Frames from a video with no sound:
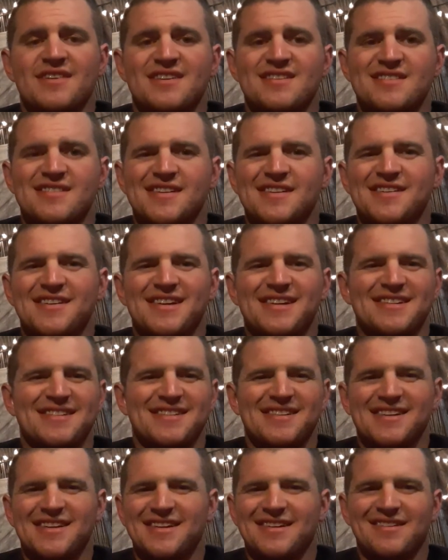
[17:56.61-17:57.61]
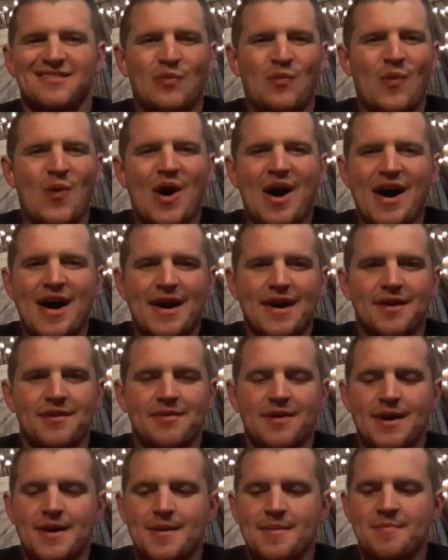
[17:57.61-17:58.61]
a cigarette, it's like, why,
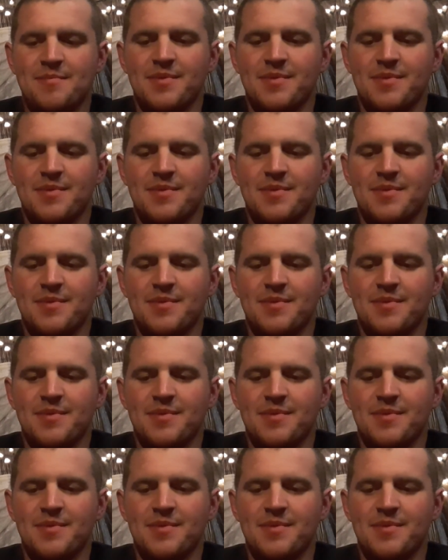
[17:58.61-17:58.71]
right?